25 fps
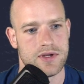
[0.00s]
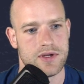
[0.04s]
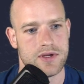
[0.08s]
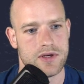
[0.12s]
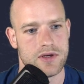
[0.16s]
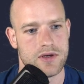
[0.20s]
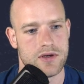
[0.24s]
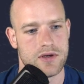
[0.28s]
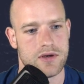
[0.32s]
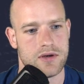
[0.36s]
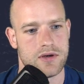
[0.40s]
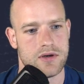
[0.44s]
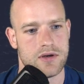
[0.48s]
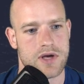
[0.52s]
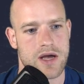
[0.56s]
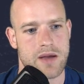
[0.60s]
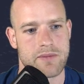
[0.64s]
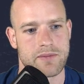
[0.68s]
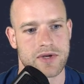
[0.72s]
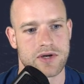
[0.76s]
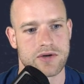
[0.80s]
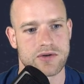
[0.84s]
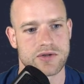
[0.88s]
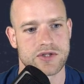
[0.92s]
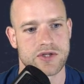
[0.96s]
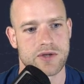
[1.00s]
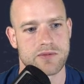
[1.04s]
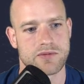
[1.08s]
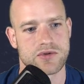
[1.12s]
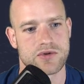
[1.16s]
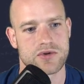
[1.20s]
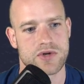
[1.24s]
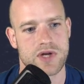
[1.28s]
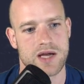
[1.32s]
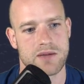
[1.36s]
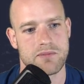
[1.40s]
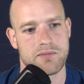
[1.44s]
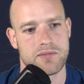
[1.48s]
I'm gonna
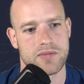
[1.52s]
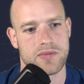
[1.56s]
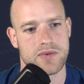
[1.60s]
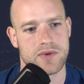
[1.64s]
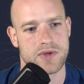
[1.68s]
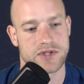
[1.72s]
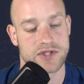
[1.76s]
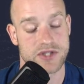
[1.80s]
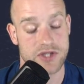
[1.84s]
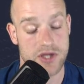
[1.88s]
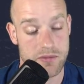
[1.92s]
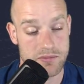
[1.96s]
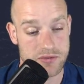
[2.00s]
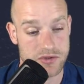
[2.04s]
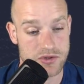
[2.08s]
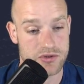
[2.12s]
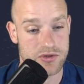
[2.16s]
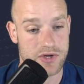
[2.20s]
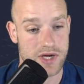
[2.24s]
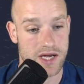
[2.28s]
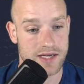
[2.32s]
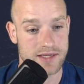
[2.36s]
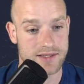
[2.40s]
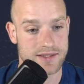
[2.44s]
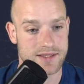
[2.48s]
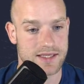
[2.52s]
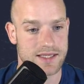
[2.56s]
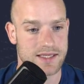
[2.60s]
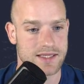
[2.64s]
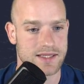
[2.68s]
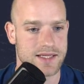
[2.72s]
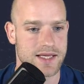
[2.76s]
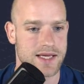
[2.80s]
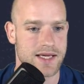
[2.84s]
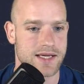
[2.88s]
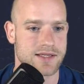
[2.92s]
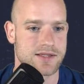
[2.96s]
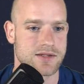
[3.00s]
subtract
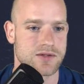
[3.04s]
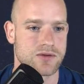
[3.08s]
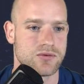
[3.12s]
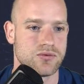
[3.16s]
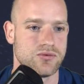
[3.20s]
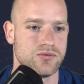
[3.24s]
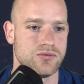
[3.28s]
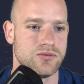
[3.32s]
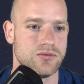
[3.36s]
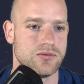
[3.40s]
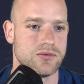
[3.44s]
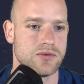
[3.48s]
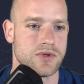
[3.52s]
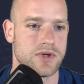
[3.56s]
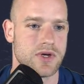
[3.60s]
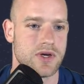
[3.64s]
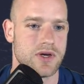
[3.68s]
index to